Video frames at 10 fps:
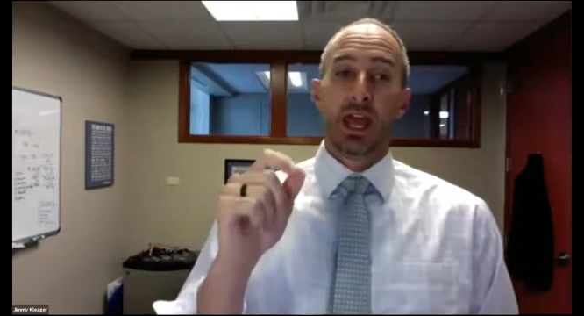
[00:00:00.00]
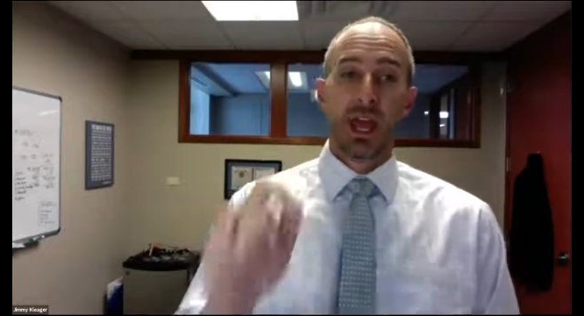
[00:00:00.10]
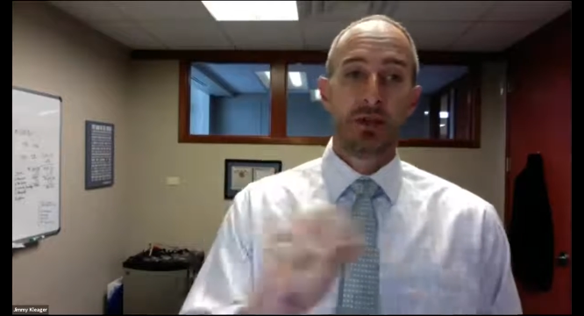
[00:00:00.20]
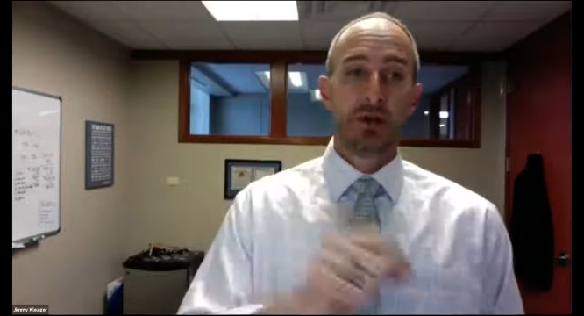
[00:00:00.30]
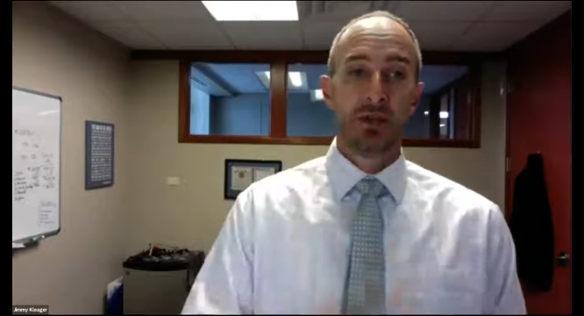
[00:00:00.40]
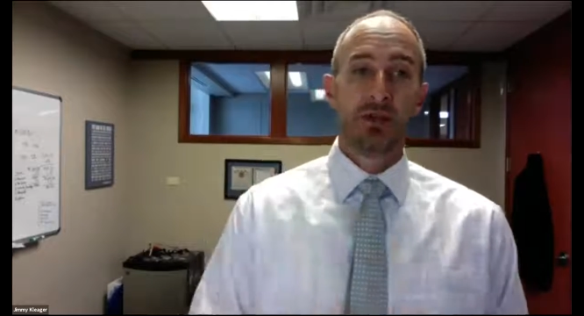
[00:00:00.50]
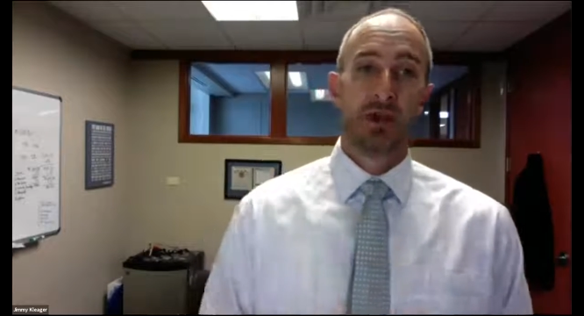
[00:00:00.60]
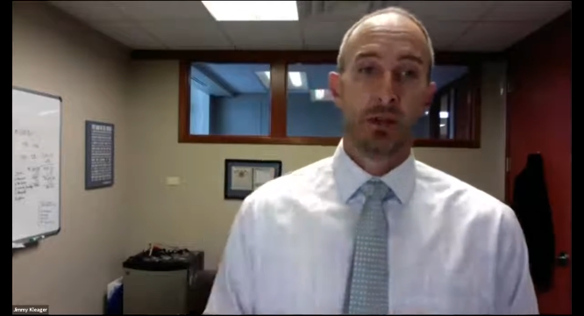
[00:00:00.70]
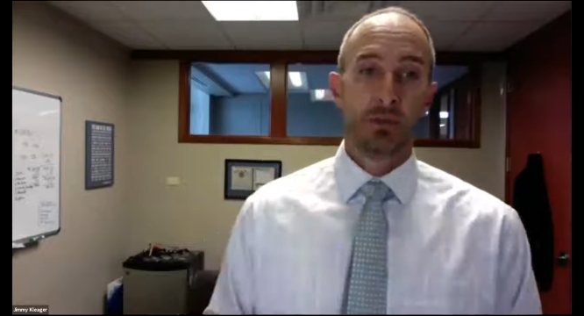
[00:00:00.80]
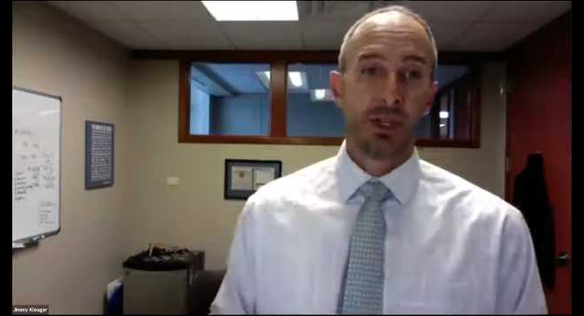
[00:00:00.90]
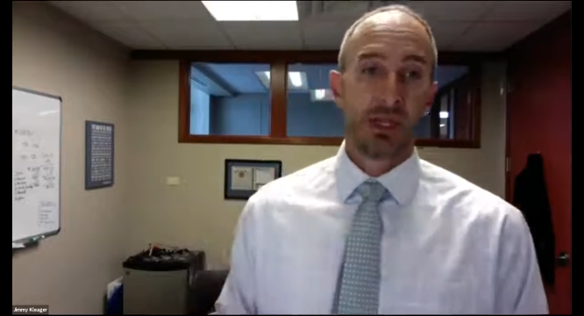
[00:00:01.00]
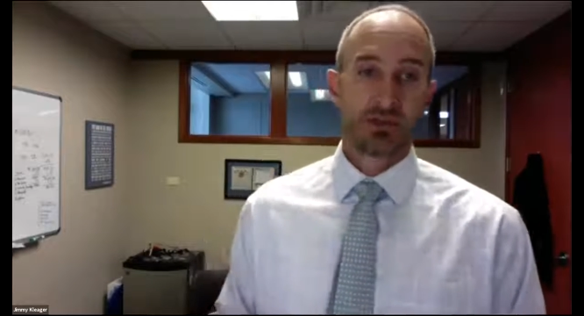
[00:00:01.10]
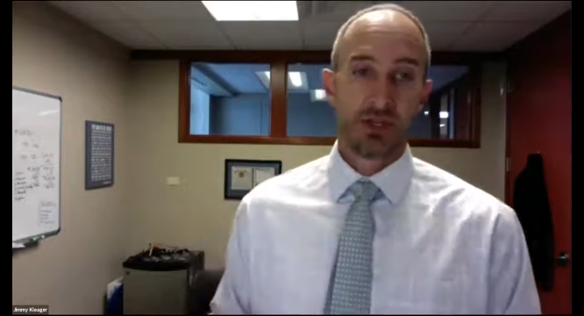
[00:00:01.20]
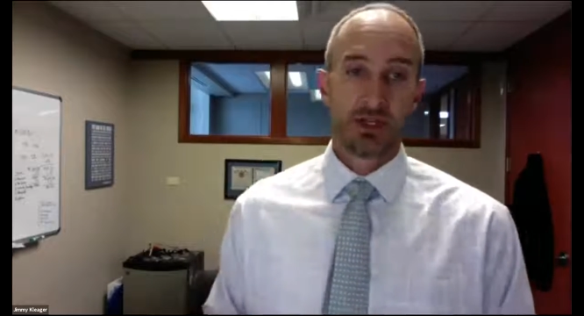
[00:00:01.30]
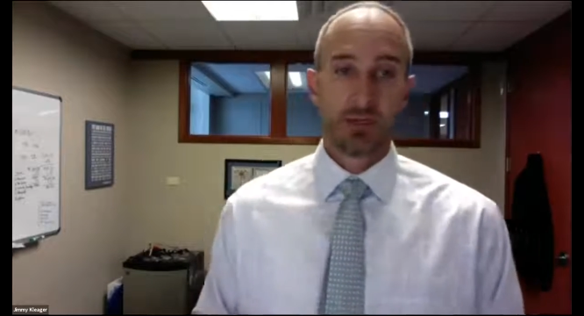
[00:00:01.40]
How are you developing that
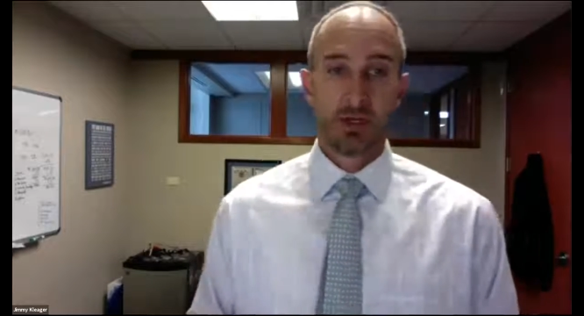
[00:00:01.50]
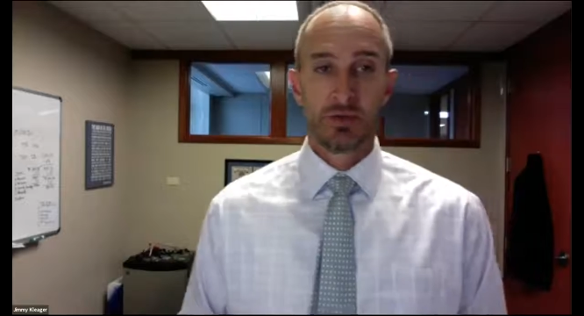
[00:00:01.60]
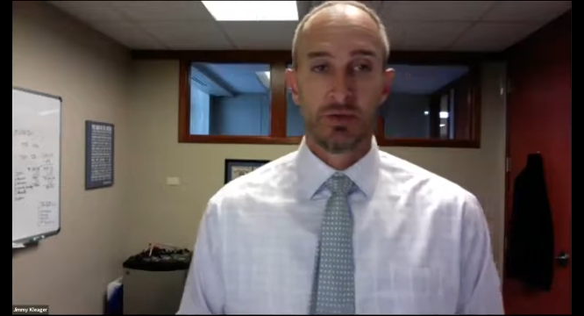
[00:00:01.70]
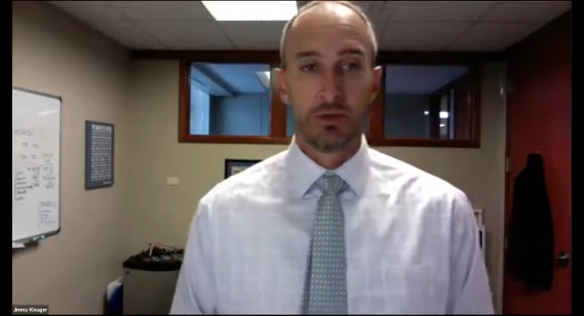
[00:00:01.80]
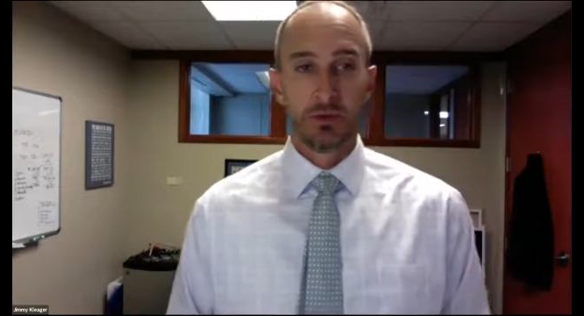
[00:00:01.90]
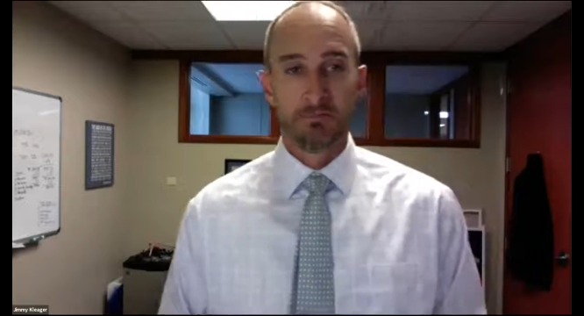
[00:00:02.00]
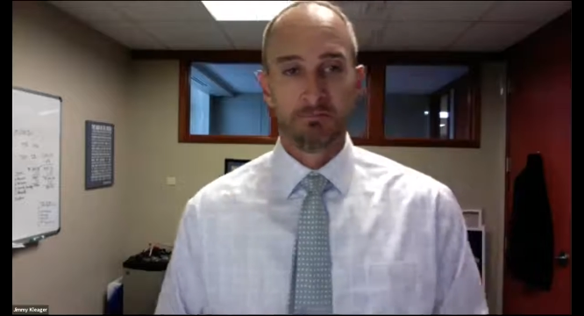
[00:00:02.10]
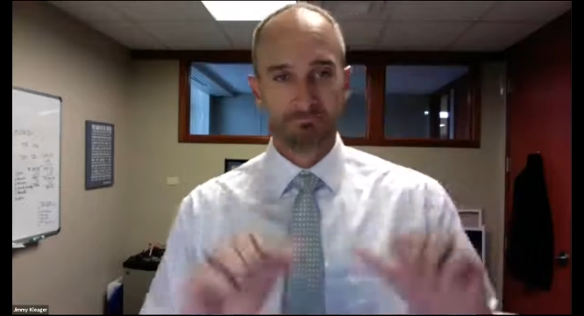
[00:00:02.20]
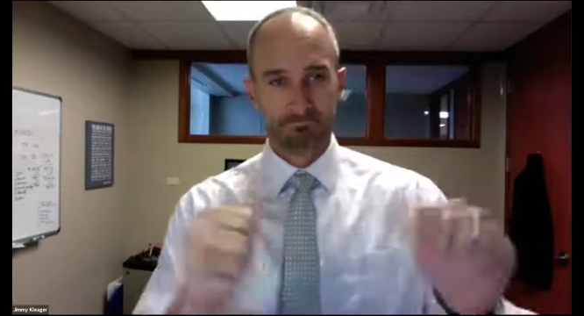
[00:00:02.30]
trust amongst people?